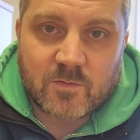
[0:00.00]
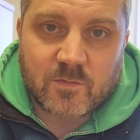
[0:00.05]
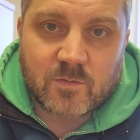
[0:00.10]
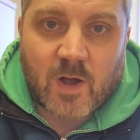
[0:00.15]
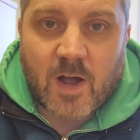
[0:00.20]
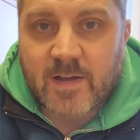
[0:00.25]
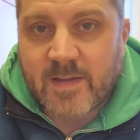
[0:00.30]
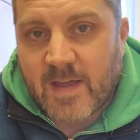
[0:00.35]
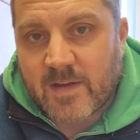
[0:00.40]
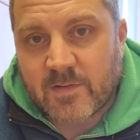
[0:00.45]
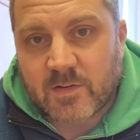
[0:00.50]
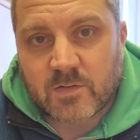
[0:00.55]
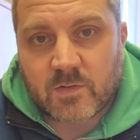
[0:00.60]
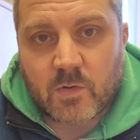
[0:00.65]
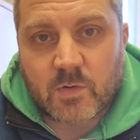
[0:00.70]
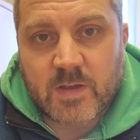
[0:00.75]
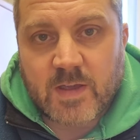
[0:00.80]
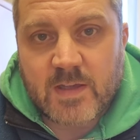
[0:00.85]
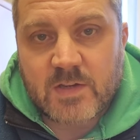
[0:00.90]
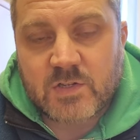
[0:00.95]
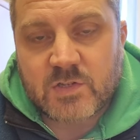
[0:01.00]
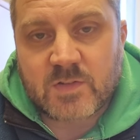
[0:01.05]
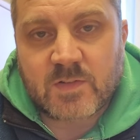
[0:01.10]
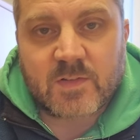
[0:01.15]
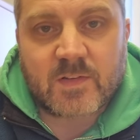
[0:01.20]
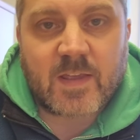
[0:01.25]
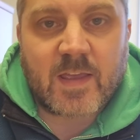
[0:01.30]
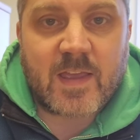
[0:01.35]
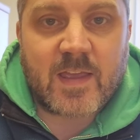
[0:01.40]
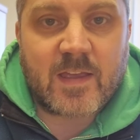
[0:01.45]
rock hounding
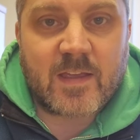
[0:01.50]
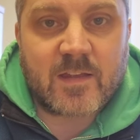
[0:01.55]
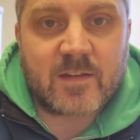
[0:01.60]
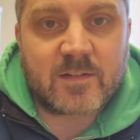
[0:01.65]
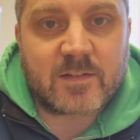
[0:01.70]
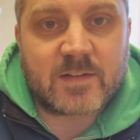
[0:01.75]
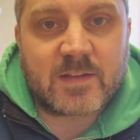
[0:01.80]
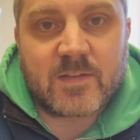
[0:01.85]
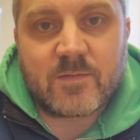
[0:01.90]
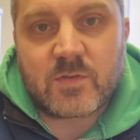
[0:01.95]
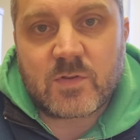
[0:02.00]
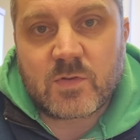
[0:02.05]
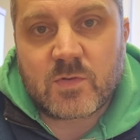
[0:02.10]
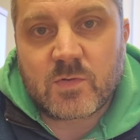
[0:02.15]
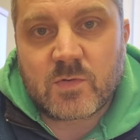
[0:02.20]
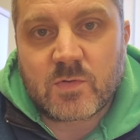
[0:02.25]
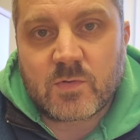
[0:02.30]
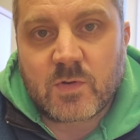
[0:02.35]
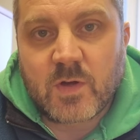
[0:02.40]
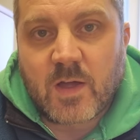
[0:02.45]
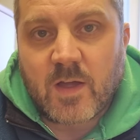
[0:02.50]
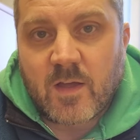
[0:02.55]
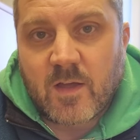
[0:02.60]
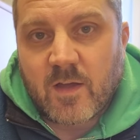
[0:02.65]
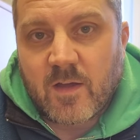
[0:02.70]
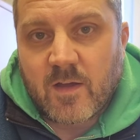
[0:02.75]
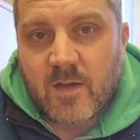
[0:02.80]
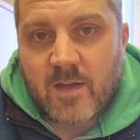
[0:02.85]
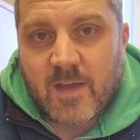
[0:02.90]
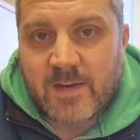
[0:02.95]
locations and give you
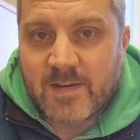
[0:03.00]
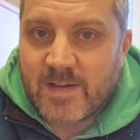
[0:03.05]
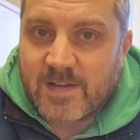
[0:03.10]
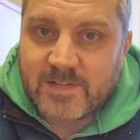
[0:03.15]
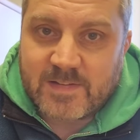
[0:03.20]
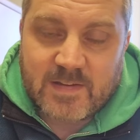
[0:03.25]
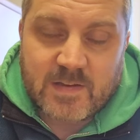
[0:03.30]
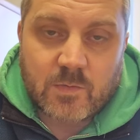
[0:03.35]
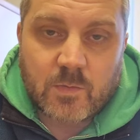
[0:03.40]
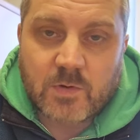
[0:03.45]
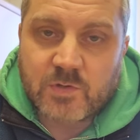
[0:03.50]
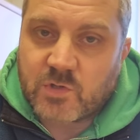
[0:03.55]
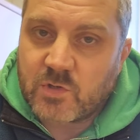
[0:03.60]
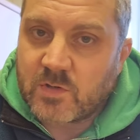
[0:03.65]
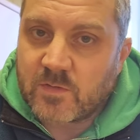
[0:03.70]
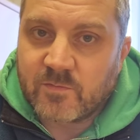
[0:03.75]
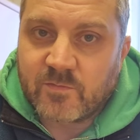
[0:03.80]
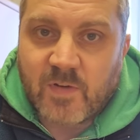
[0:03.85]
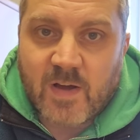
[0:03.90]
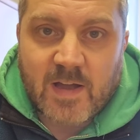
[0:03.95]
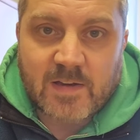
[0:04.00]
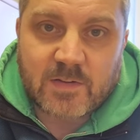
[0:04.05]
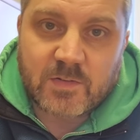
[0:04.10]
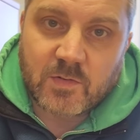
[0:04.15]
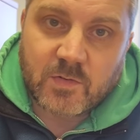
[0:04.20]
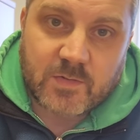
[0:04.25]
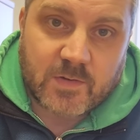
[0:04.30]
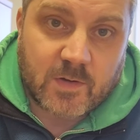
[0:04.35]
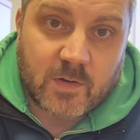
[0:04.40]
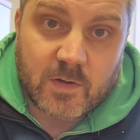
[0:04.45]
an idea what you can find in
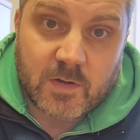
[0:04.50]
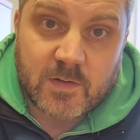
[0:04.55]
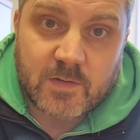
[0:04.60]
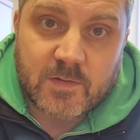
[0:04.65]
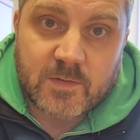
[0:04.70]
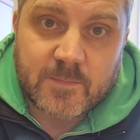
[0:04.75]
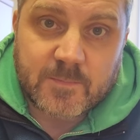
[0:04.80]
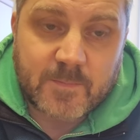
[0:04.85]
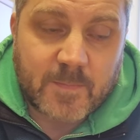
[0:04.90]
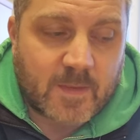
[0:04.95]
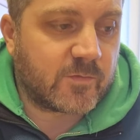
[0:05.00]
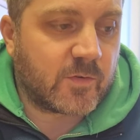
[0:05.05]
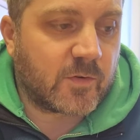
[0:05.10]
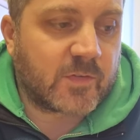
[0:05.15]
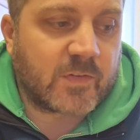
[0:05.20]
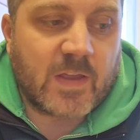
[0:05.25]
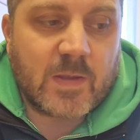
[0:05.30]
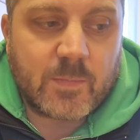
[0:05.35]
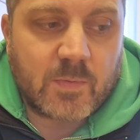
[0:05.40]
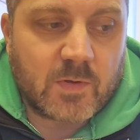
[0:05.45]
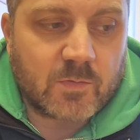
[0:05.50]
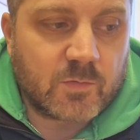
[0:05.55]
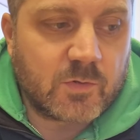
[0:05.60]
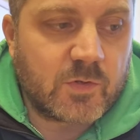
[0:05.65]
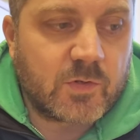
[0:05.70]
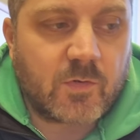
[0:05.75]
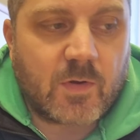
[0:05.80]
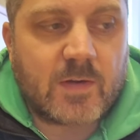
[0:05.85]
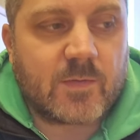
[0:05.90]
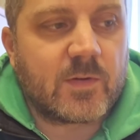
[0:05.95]
those areas. For example, a
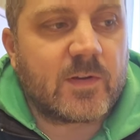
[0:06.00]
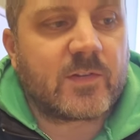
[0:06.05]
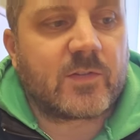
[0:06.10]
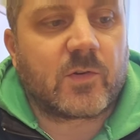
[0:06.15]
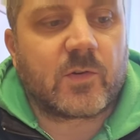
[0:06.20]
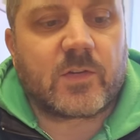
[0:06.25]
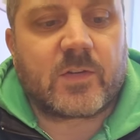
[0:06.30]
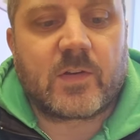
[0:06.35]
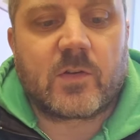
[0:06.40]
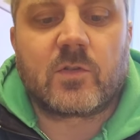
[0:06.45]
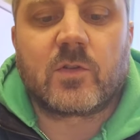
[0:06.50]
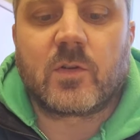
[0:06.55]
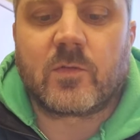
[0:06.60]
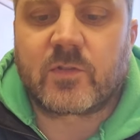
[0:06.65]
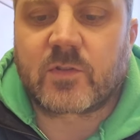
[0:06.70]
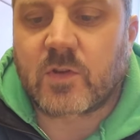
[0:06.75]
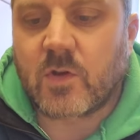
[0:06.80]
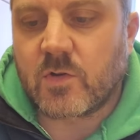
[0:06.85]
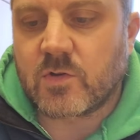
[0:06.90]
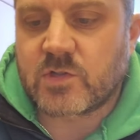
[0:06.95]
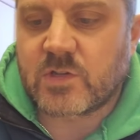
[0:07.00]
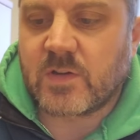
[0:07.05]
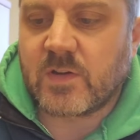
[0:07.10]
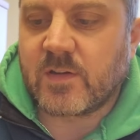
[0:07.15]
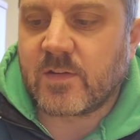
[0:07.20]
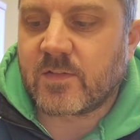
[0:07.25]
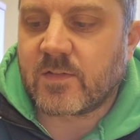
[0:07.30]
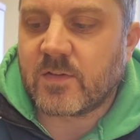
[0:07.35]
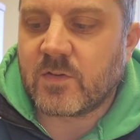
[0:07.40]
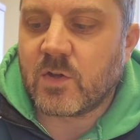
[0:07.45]
really great resource here in Nova Scotia
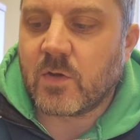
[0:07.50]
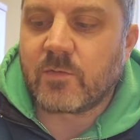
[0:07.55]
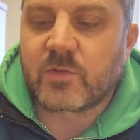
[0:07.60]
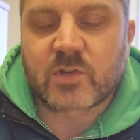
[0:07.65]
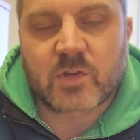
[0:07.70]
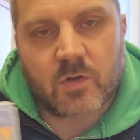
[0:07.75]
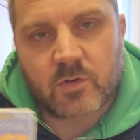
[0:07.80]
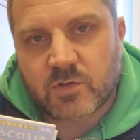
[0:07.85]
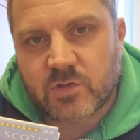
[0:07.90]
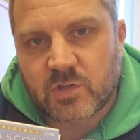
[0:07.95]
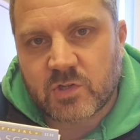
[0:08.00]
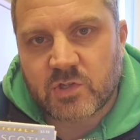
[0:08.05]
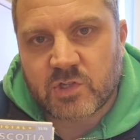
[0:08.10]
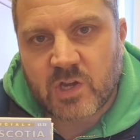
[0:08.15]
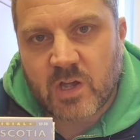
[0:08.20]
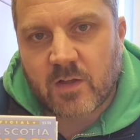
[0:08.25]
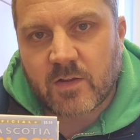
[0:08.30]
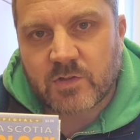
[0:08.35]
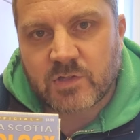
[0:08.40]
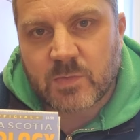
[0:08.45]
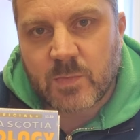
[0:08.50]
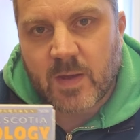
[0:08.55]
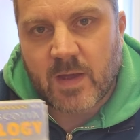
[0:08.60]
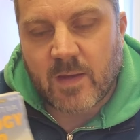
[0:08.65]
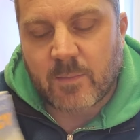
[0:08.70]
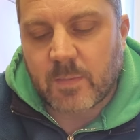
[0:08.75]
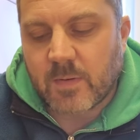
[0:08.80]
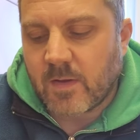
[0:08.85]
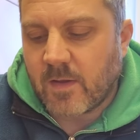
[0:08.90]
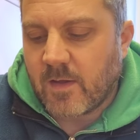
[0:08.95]
is the Nova Scotia Geology
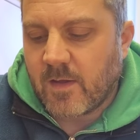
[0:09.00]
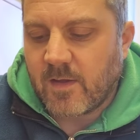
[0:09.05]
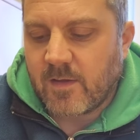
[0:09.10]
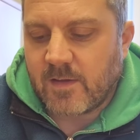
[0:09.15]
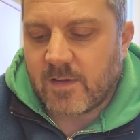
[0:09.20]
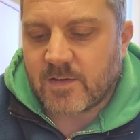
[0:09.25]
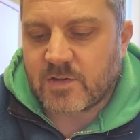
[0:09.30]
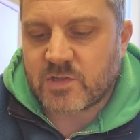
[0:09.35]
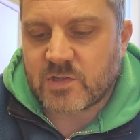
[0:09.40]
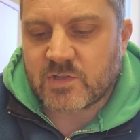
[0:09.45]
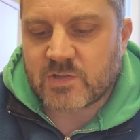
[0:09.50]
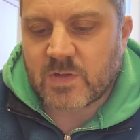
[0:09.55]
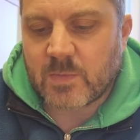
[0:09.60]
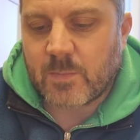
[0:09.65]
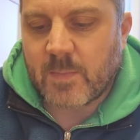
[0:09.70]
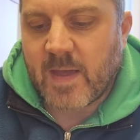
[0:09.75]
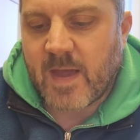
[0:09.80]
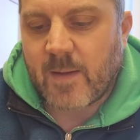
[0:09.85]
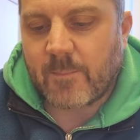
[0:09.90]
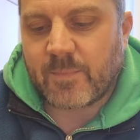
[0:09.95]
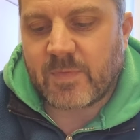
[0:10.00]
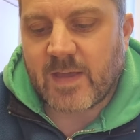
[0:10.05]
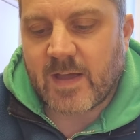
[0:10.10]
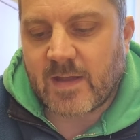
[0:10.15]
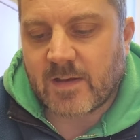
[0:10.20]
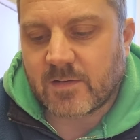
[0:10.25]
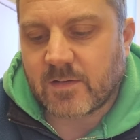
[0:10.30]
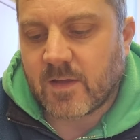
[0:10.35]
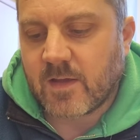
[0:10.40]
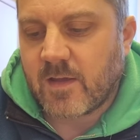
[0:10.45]
Map. It's just a map
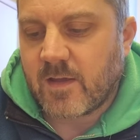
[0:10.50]
that